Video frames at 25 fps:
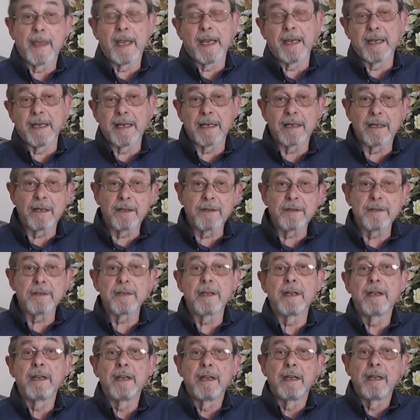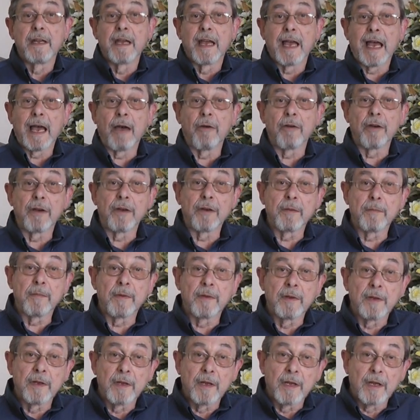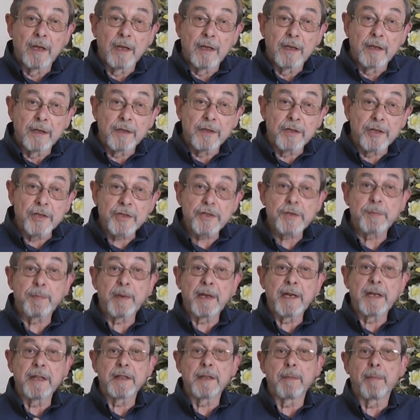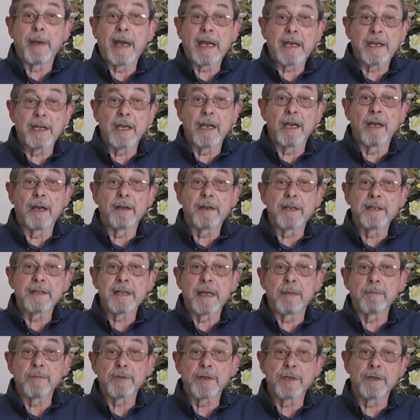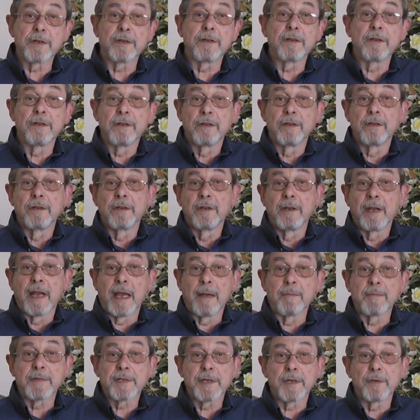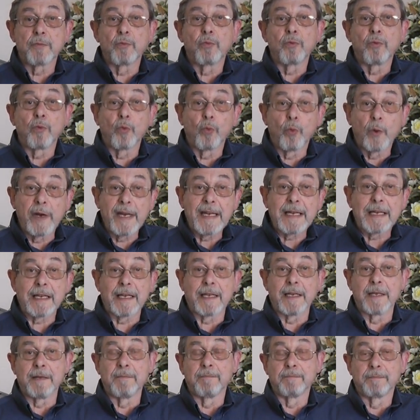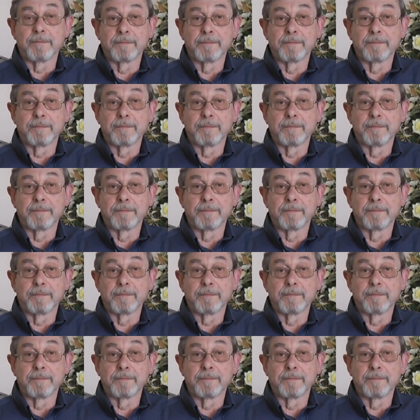In England our dustbin in the backyard is emptied weekly.